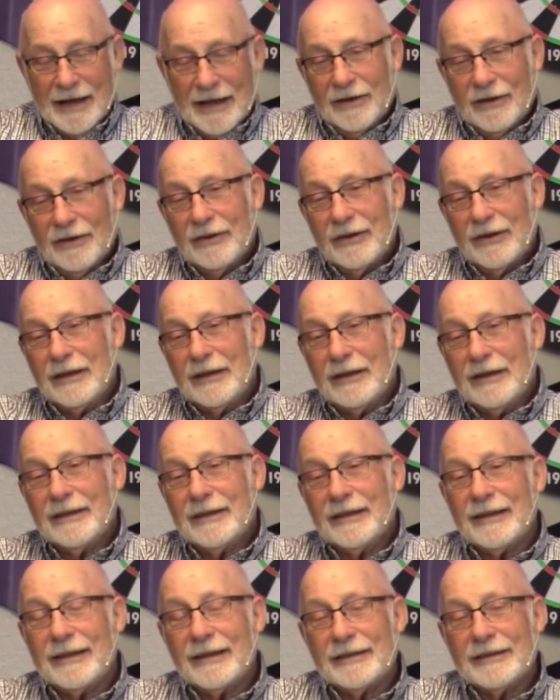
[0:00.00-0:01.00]

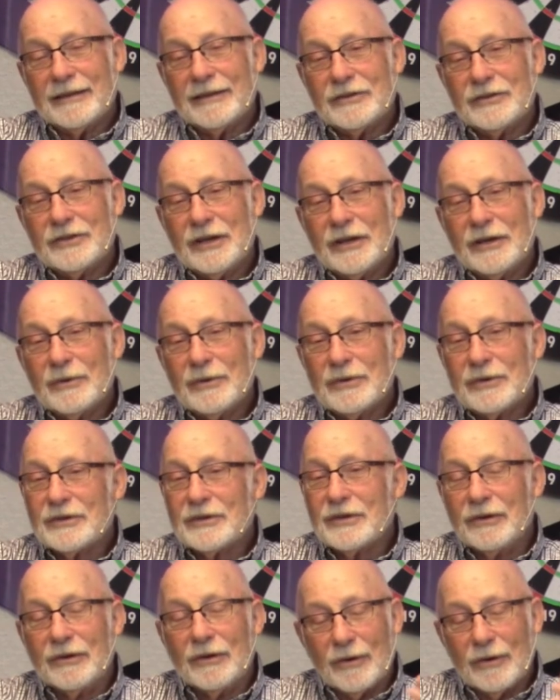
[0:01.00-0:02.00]
Well, she was
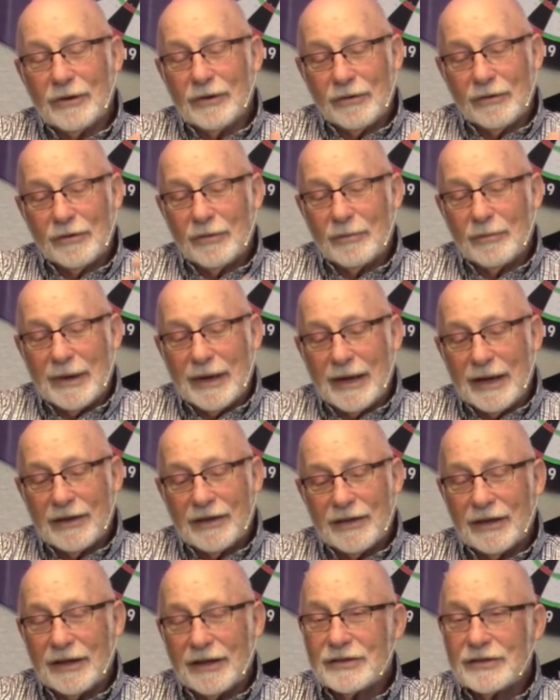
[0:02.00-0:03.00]
going through the
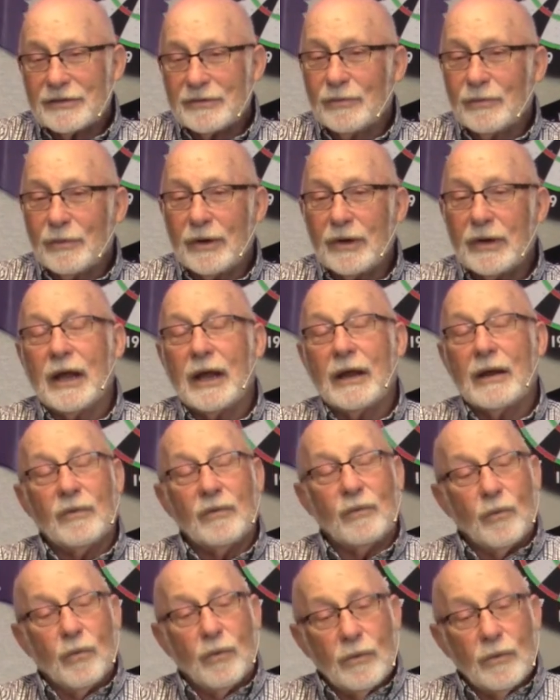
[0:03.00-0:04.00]
math lesson,
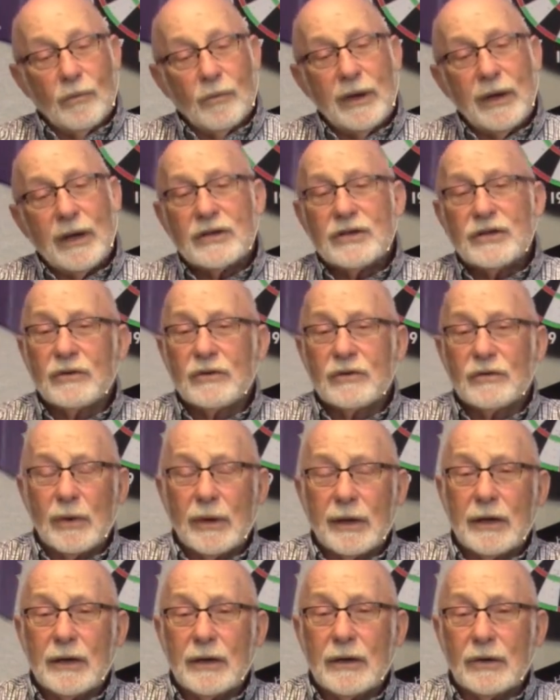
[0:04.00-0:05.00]
one week she was
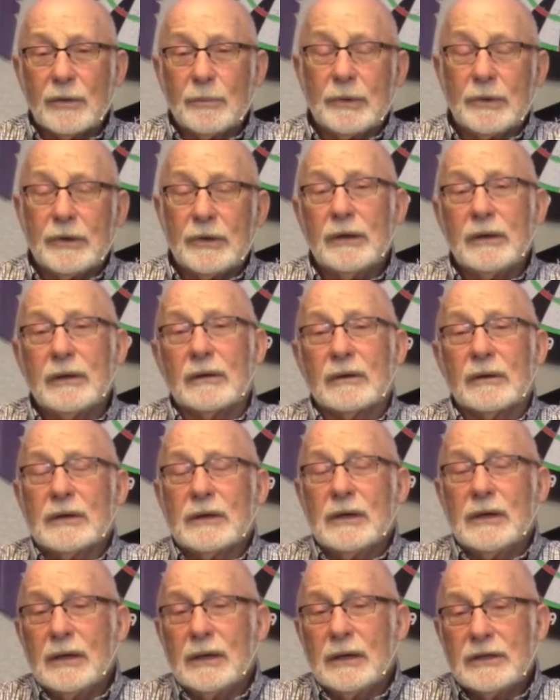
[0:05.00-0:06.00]
working on a particular
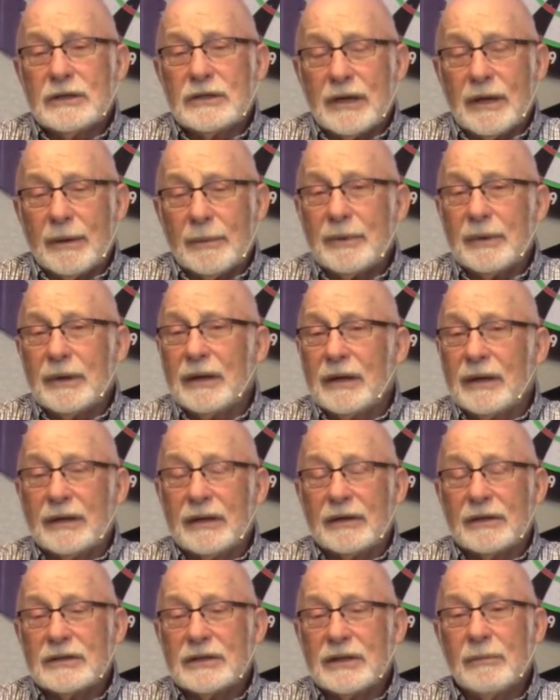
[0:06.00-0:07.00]
concept, and
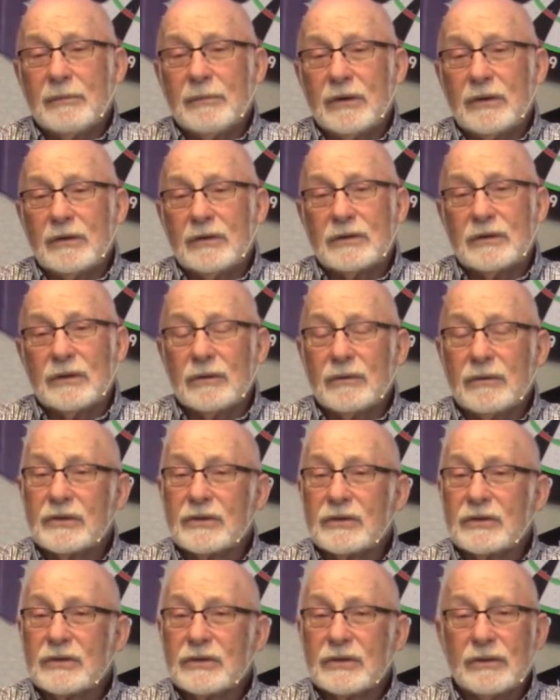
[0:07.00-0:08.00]
it seemed as though
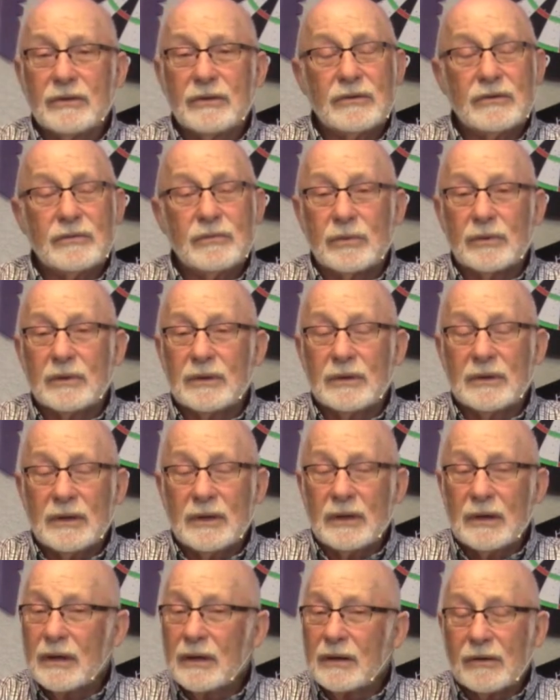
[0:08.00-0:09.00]
the students were
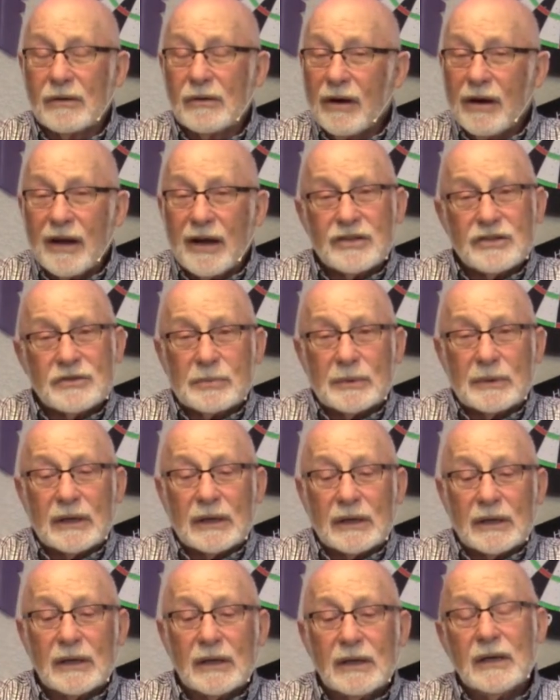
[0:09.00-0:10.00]
not grasping
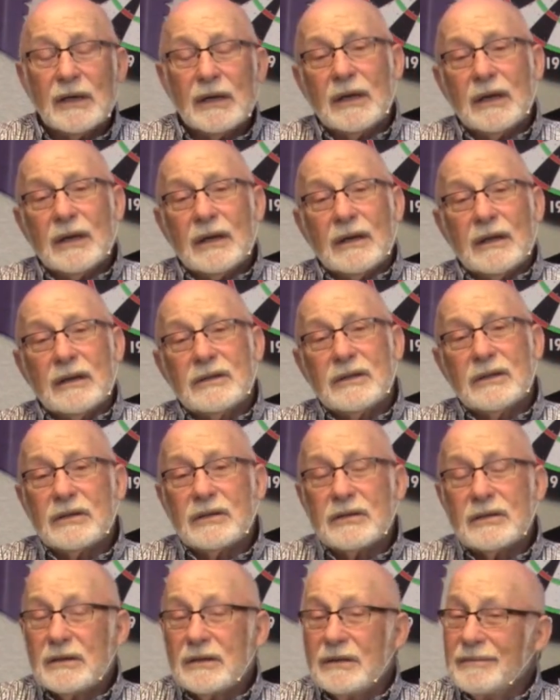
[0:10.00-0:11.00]
it. They
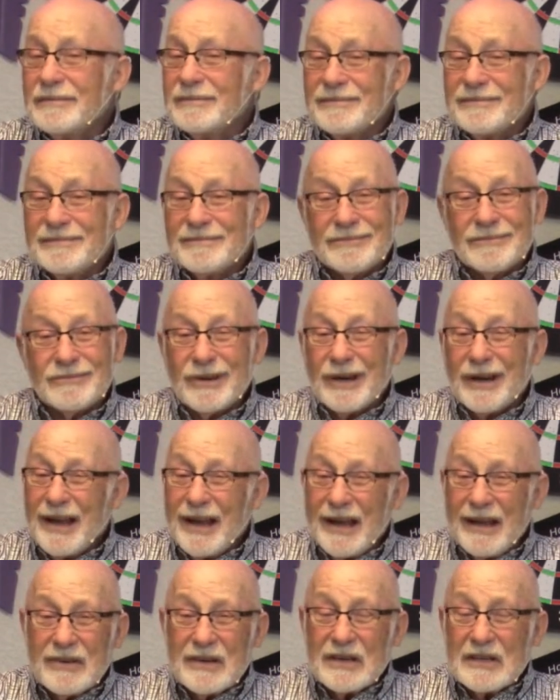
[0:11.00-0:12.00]
just were
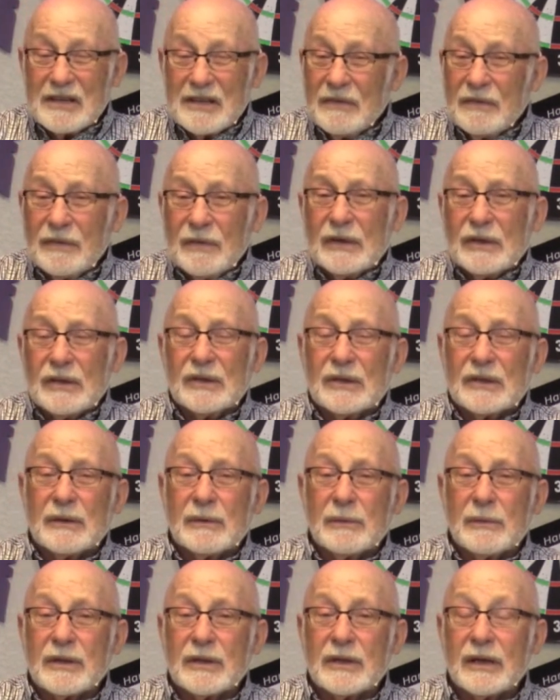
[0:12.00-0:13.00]
having difficulty
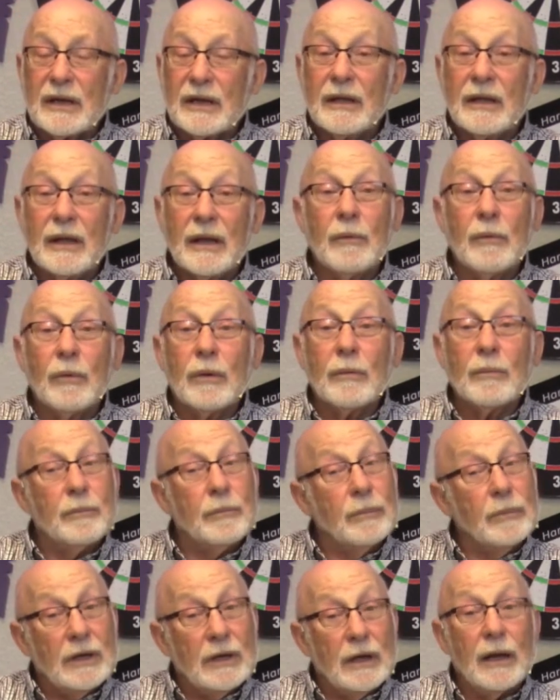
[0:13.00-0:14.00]
with it, and they were
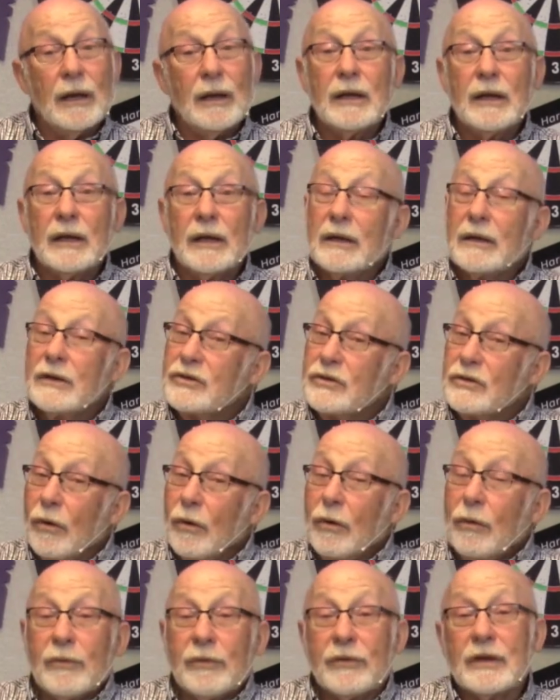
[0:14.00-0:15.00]
kind of getting
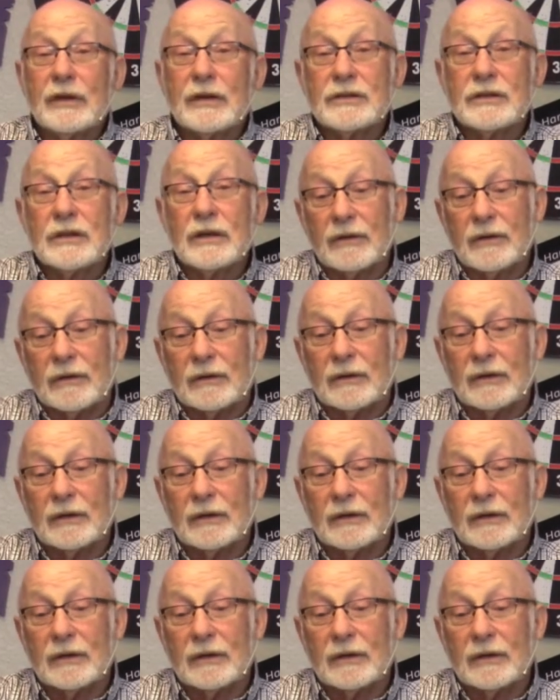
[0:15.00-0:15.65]
short with each other.